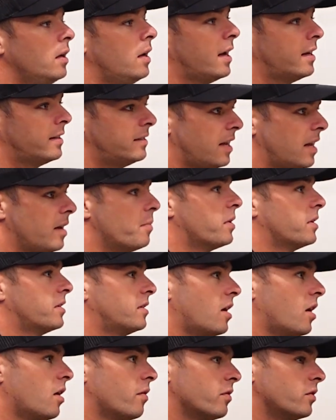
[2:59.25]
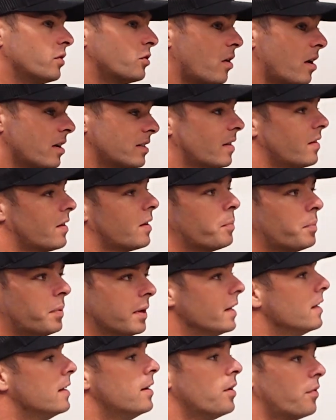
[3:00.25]
extending myself and trying something
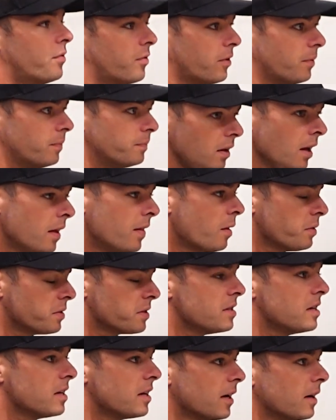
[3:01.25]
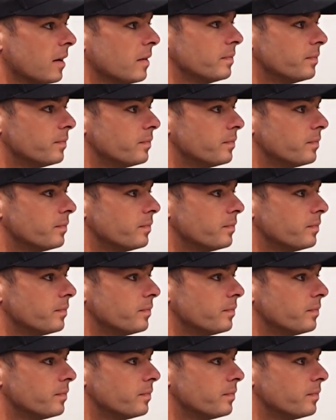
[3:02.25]
completely different. And that was IndyCar.